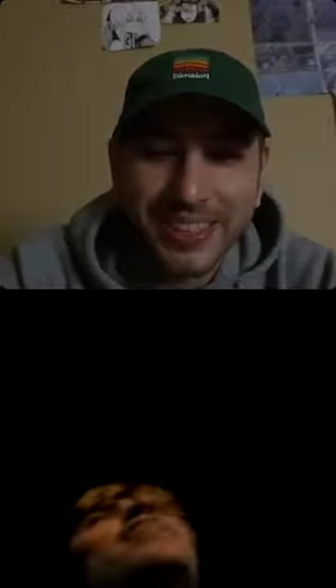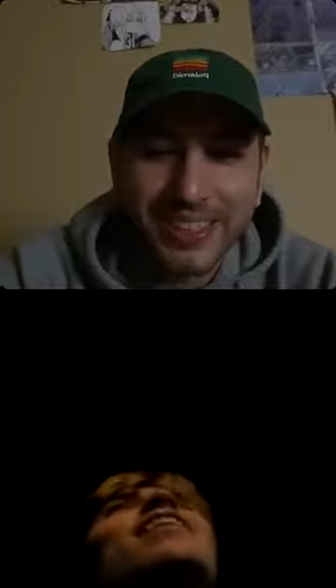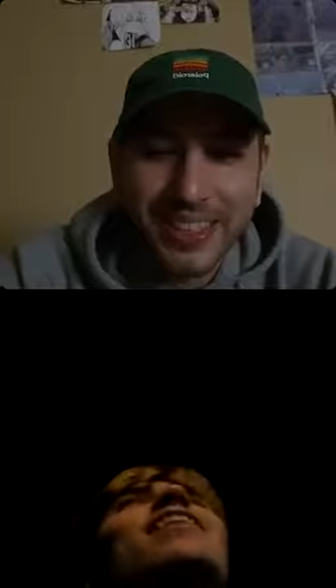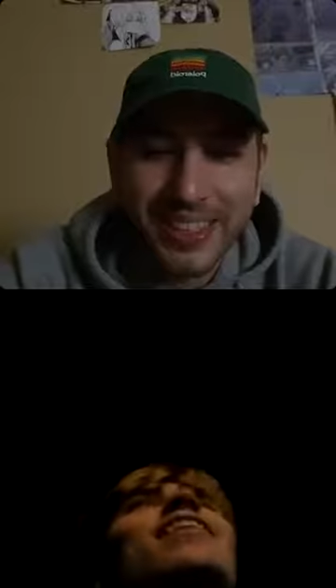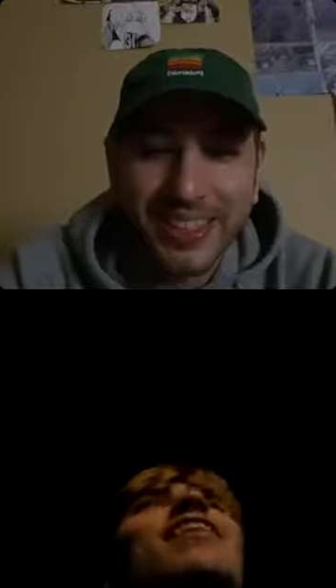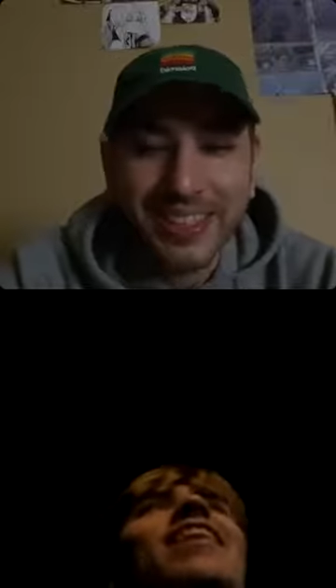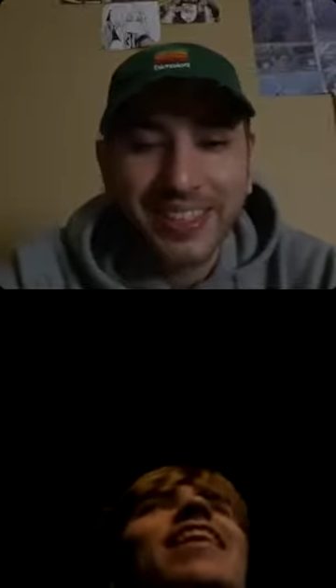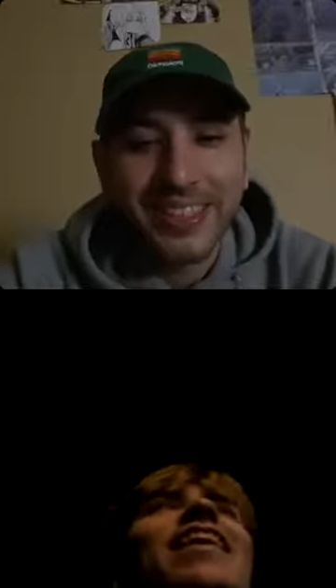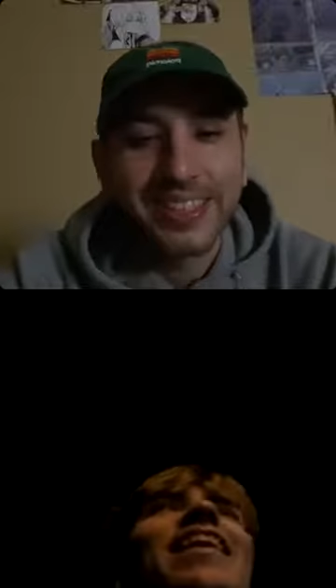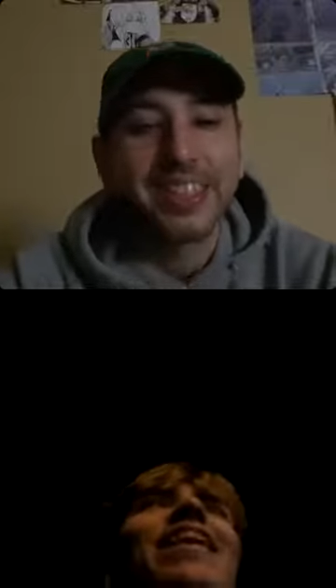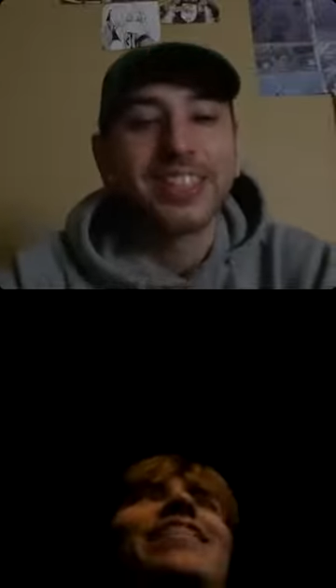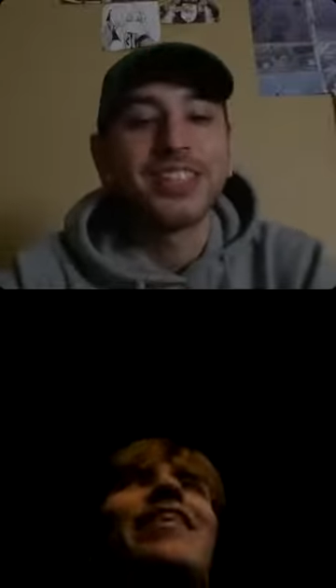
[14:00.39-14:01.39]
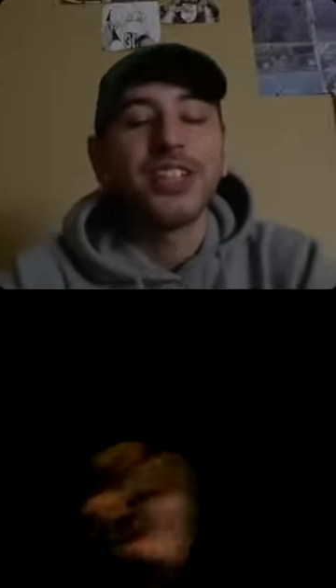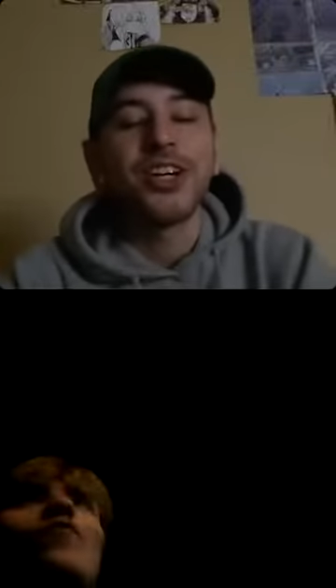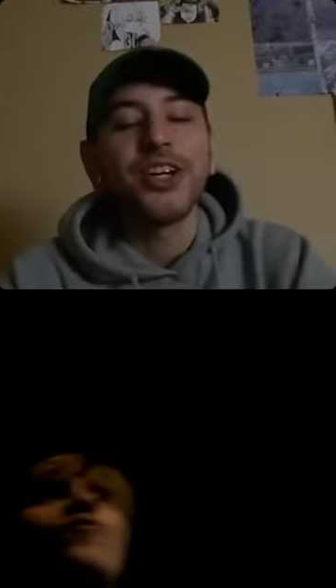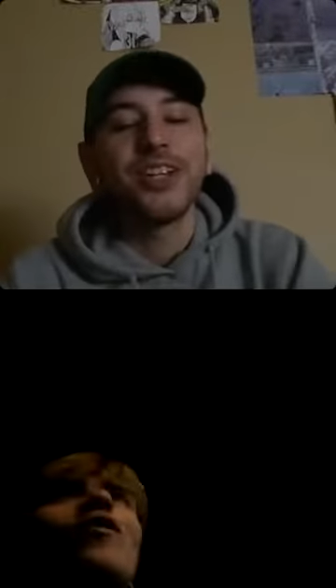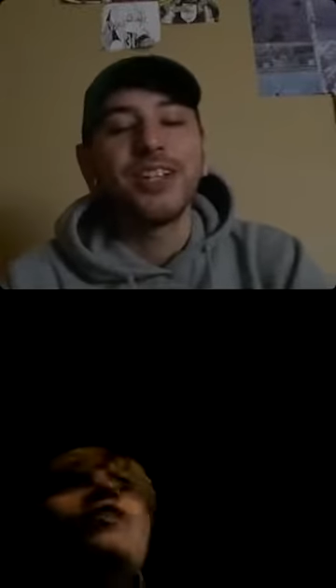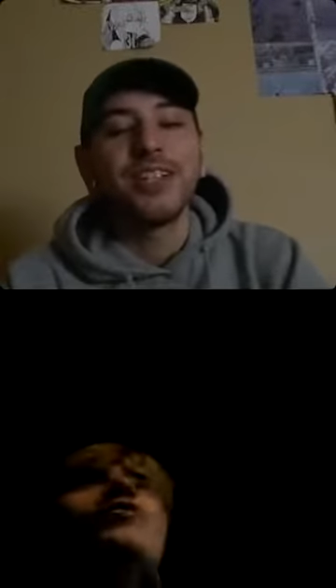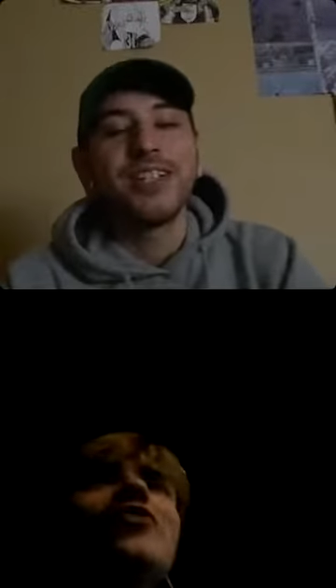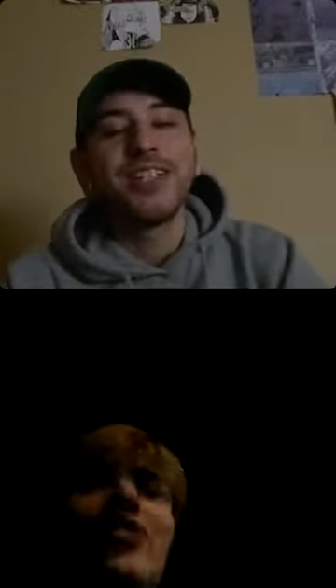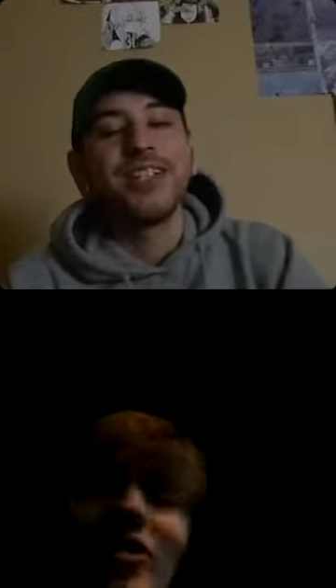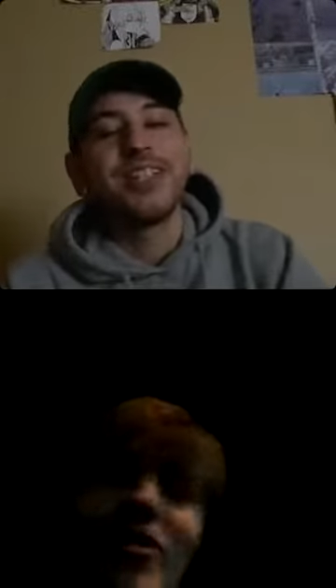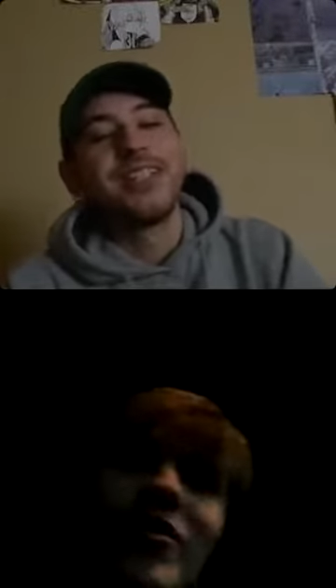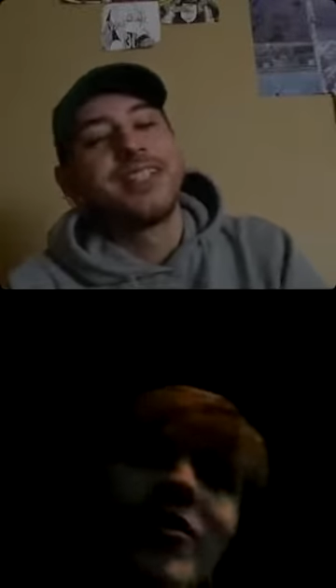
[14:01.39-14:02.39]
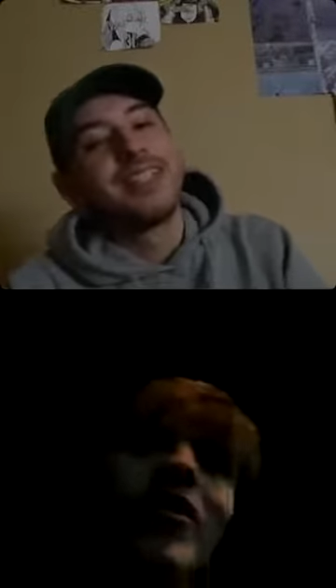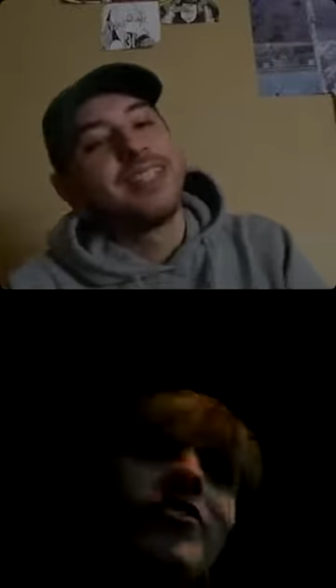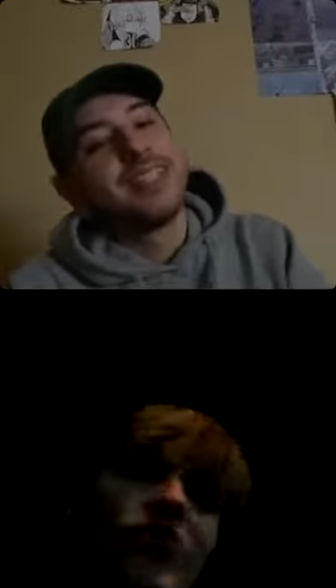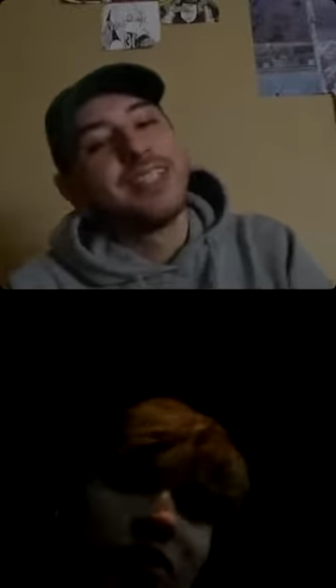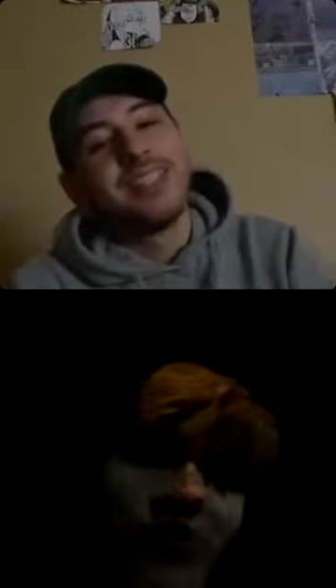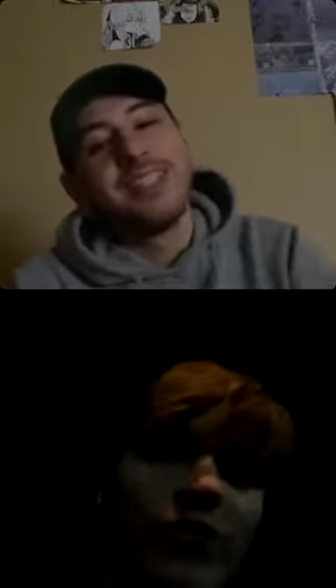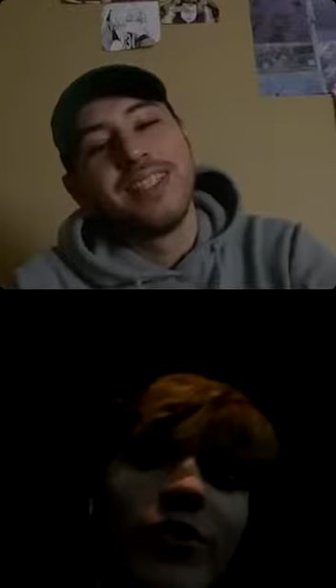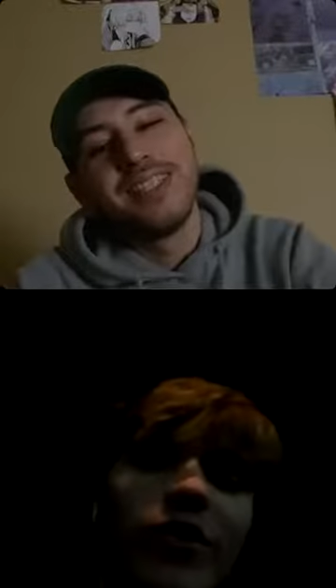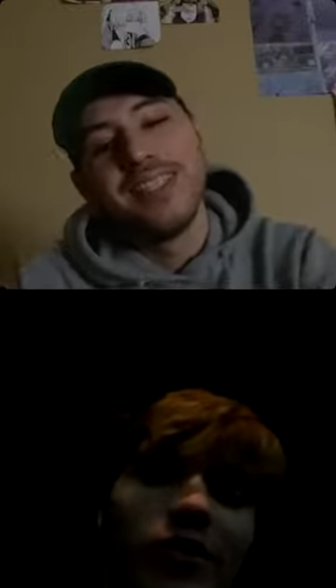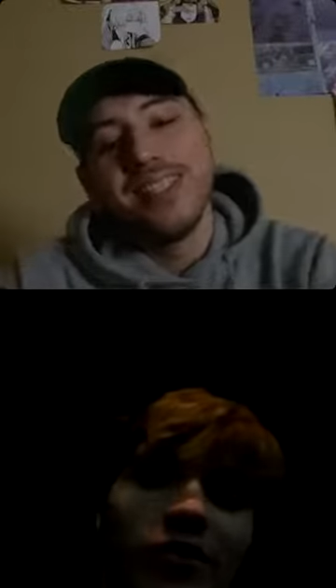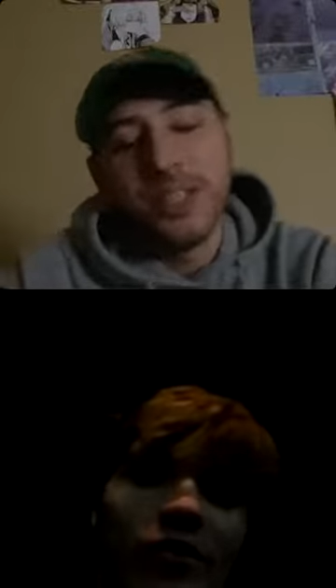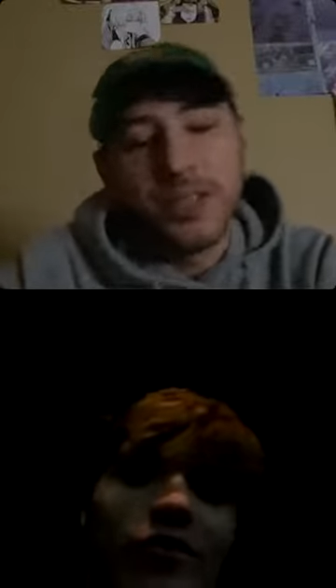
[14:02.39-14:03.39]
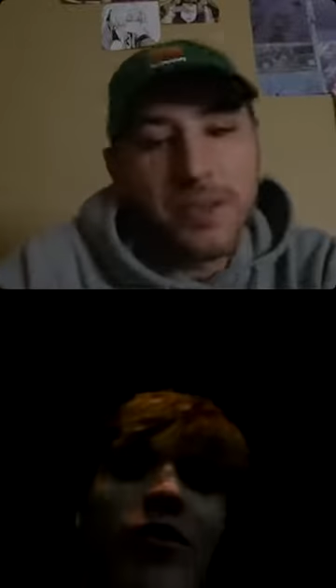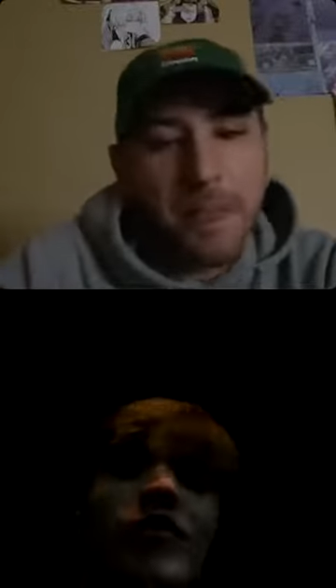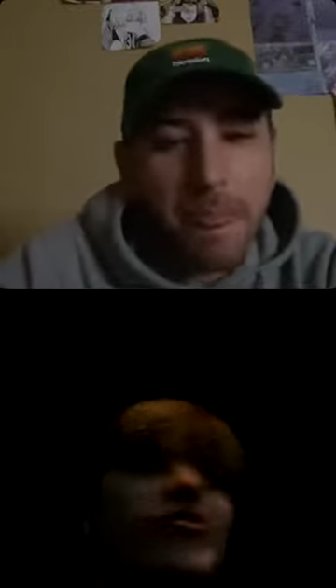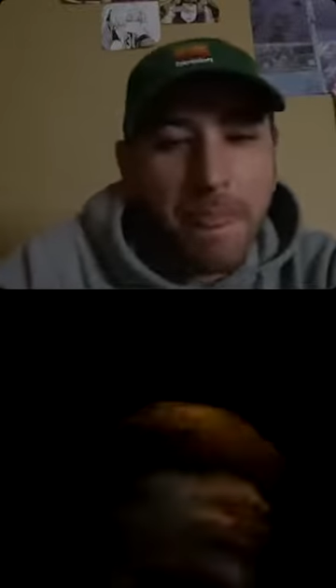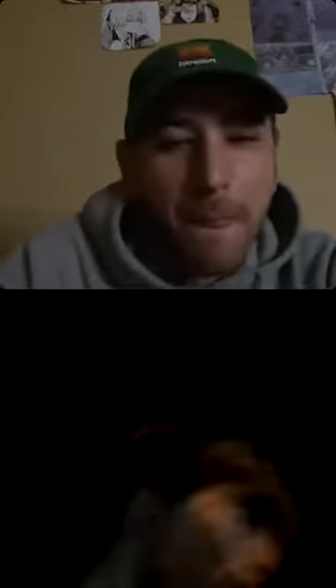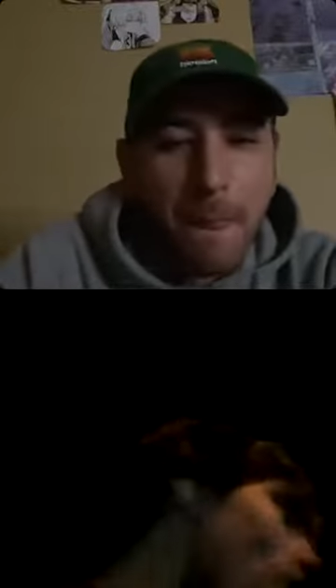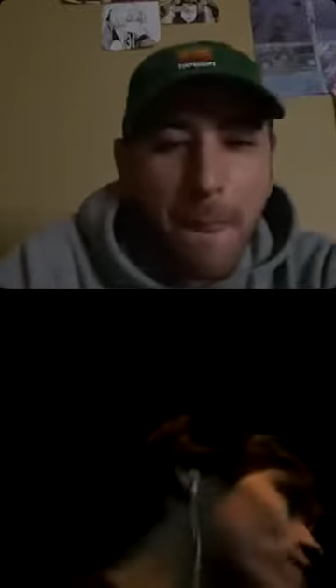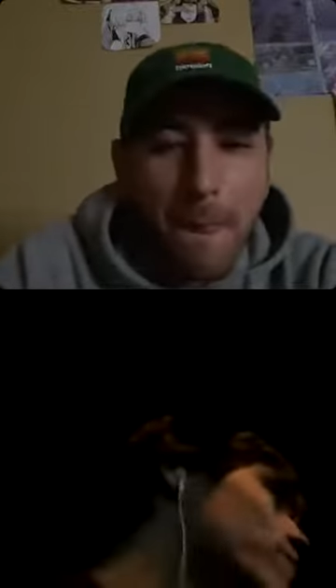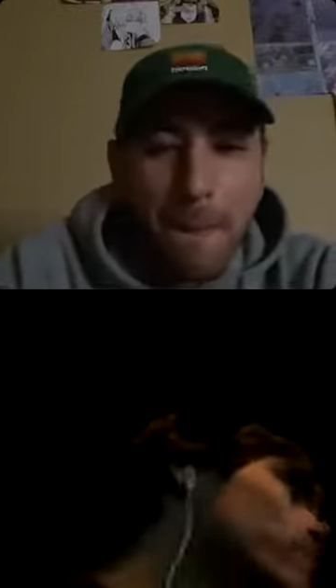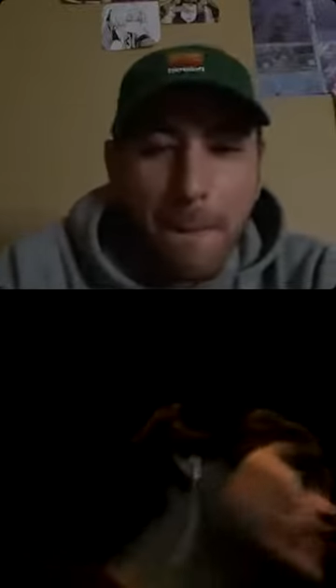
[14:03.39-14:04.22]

tight. Does and like your, grunge, grunge too, grunge, grunge trap.